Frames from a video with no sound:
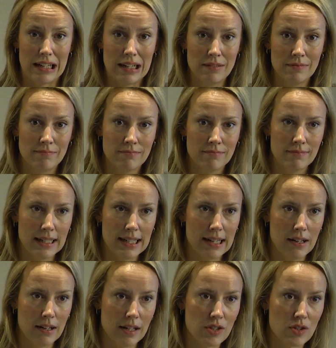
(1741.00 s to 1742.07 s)
data
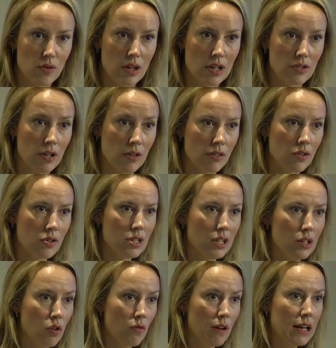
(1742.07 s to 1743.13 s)
in
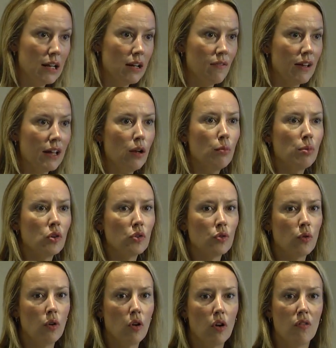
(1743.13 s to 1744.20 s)
2013 already available
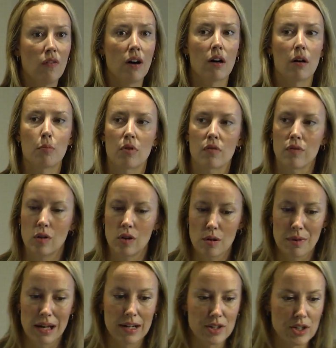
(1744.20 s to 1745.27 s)
to all of our
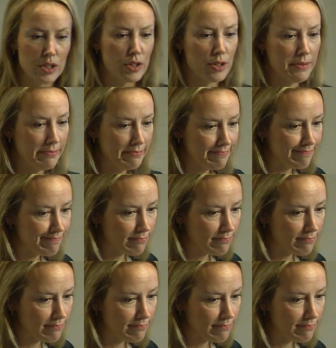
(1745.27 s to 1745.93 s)
portfolio managers.